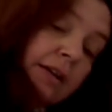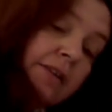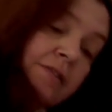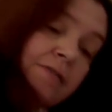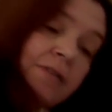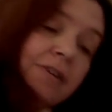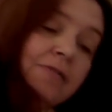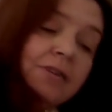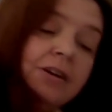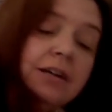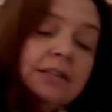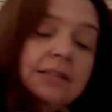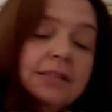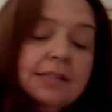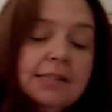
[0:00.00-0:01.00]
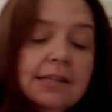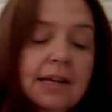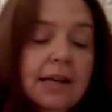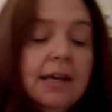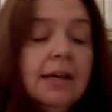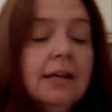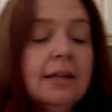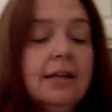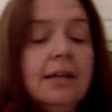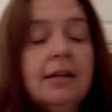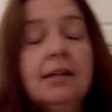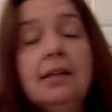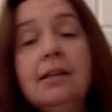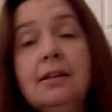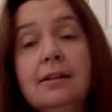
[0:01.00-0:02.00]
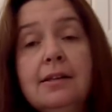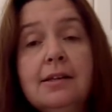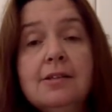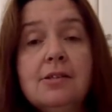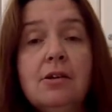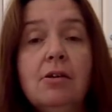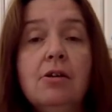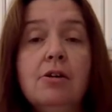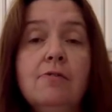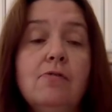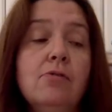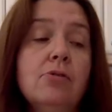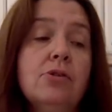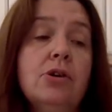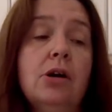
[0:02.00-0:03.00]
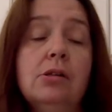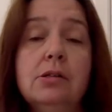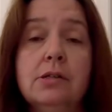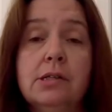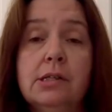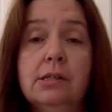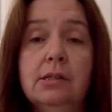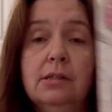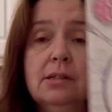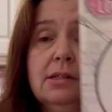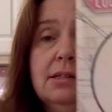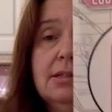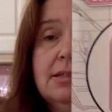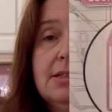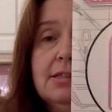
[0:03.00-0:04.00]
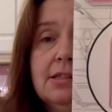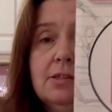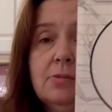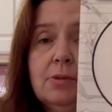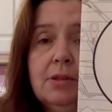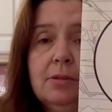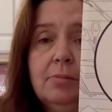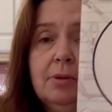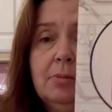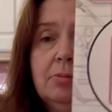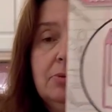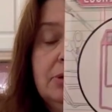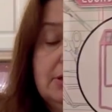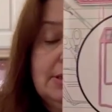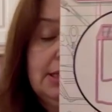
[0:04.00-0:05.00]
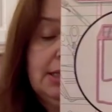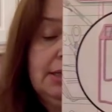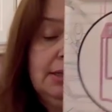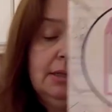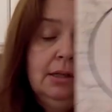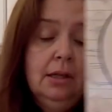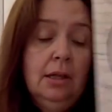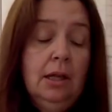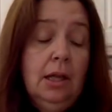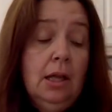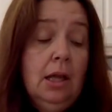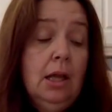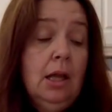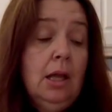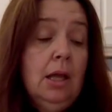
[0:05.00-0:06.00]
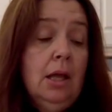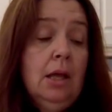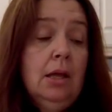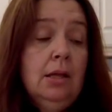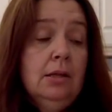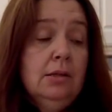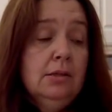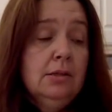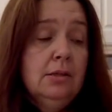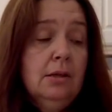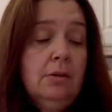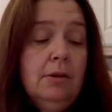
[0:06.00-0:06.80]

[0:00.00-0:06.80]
if I forgot to say it, these are $4. And this is what the paper looks like. So